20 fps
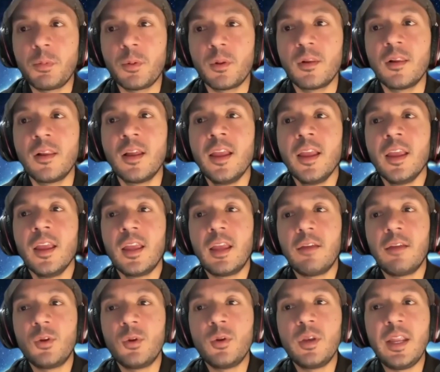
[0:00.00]
People,
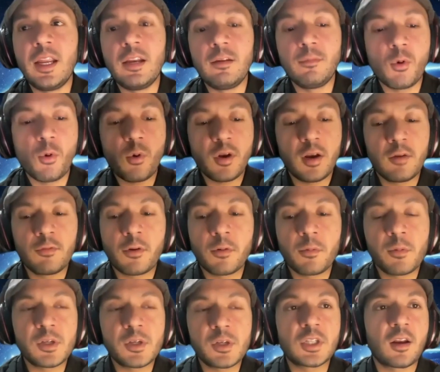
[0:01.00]
if you need more
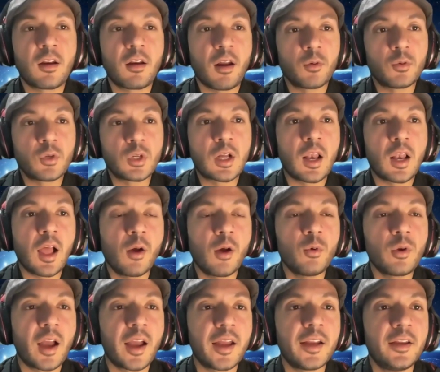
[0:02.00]
information around
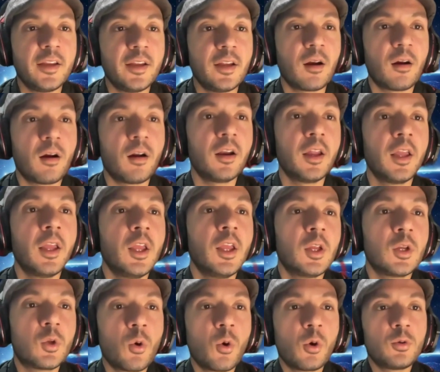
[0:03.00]
cloud IDR,
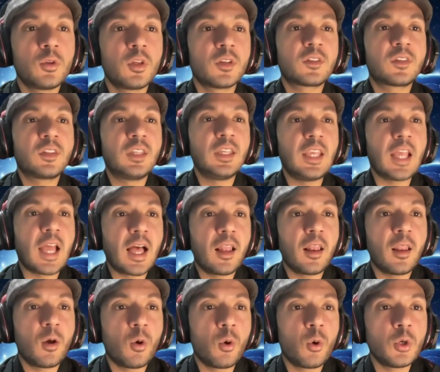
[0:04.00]
go to the
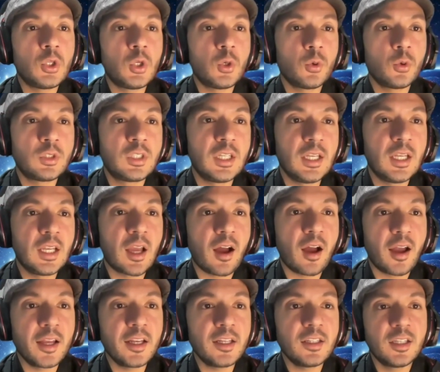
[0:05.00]

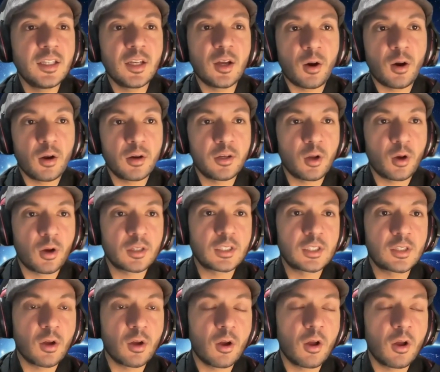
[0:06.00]

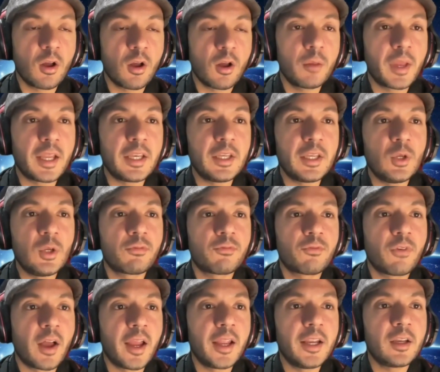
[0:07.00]
cloudidr.com and you
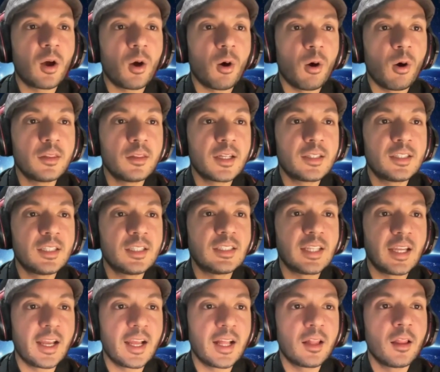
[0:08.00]
will find all the
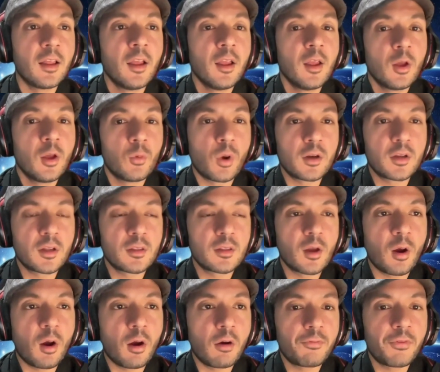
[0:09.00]
detail. What
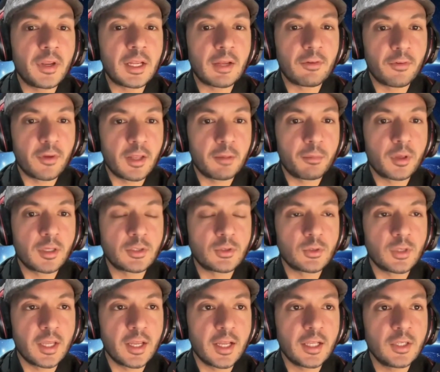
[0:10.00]
are the offering
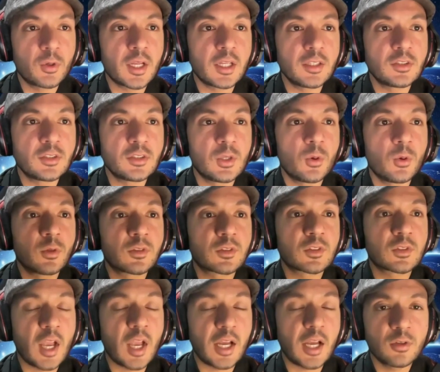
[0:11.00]
available today? You can
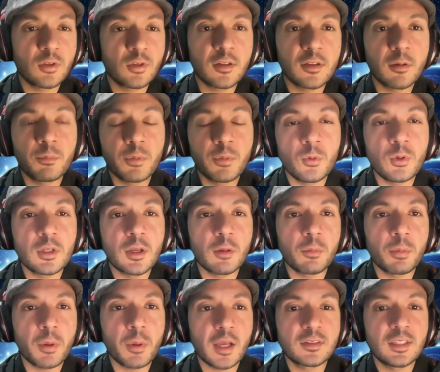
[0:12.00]
use scheduled compute
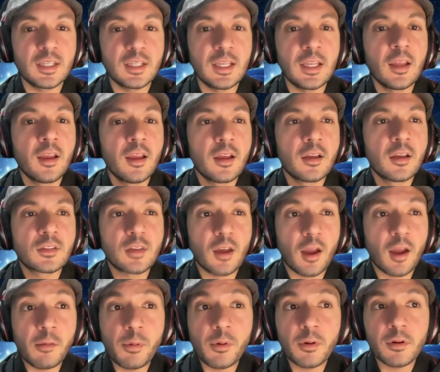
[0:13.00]
capacity,
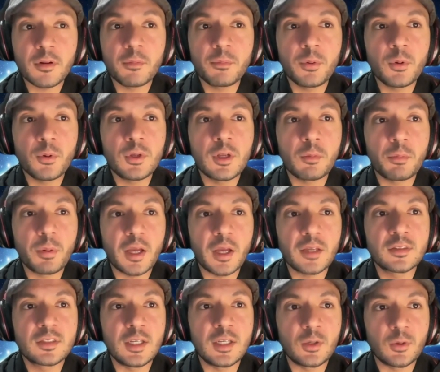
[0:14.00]
cyber compute
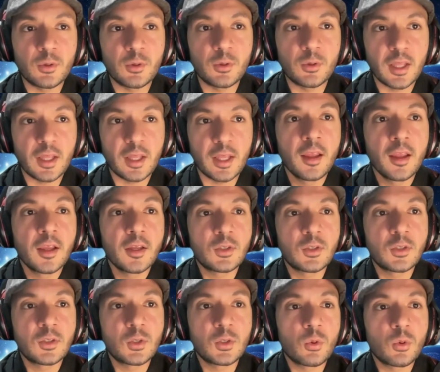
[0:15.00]
capacity today
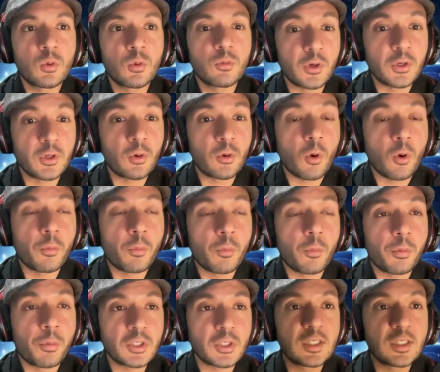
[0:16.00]
for your
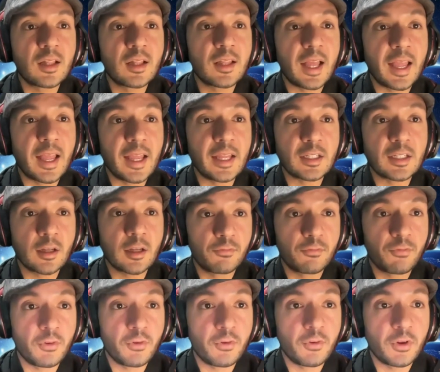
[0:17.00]
operational and
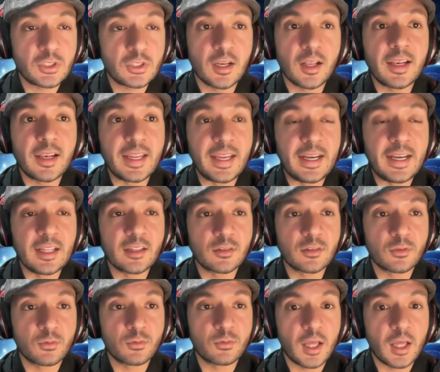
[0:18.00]
configurational need
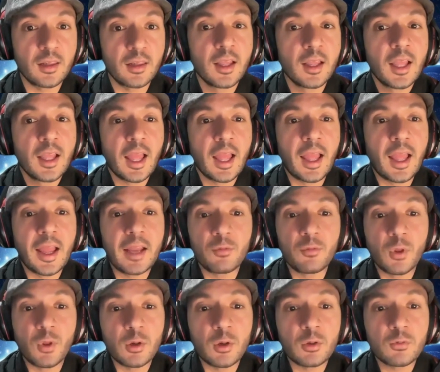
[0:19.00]
as well.
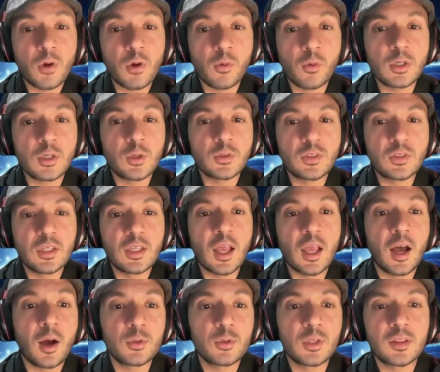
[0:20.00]
And we look forward to
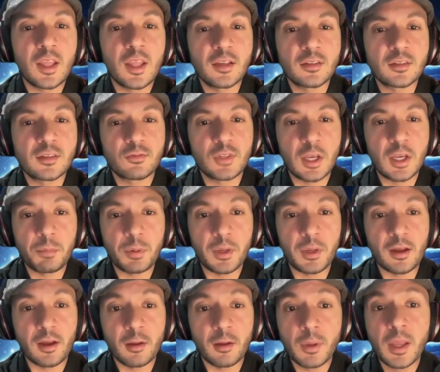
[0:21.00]
see how the things
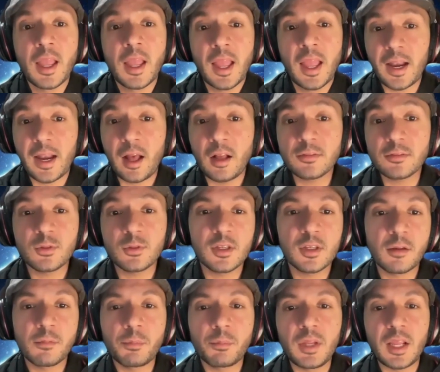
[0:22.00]
shaping up. And
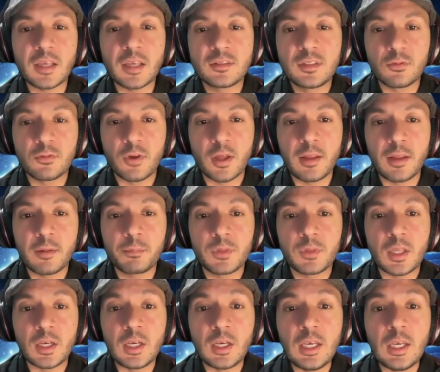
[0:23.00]
also the company has
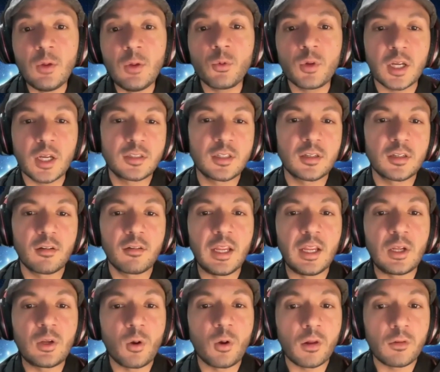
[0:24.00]
developed the new
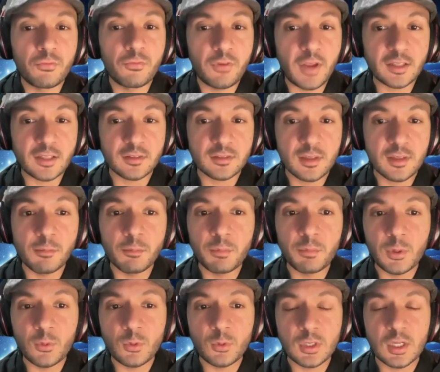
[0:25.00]
category called flex
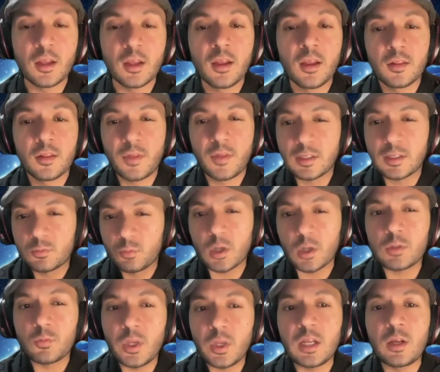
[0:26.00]
compute.
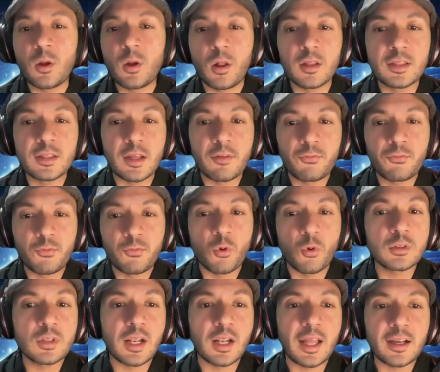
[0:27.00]
That's what we call the
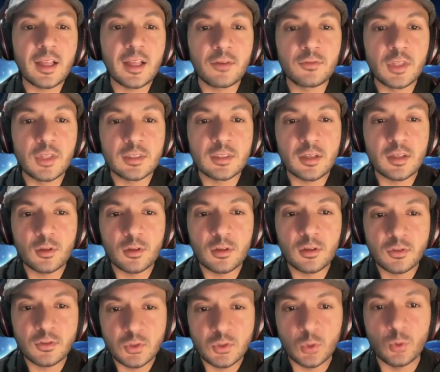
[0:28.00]
fourth leg of the
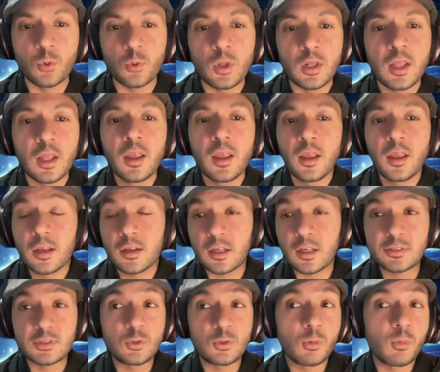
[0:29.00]
stool,
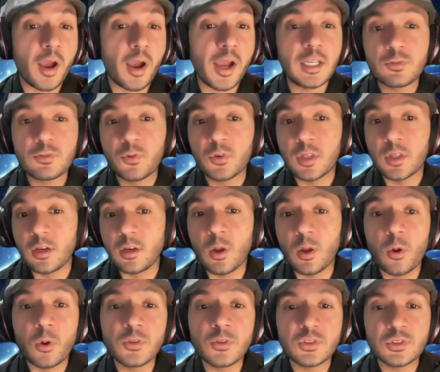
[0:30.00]
customized for
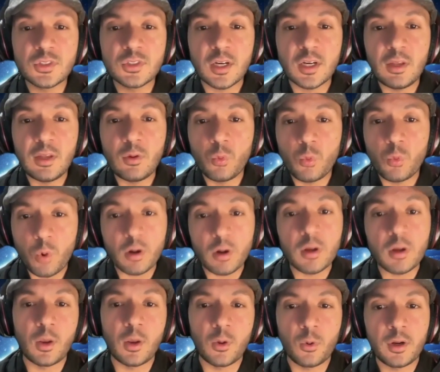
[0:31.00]
the non-study
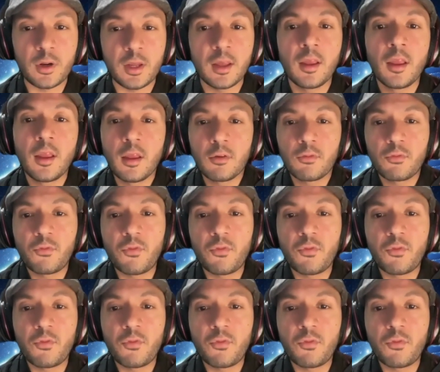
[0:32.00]
workload.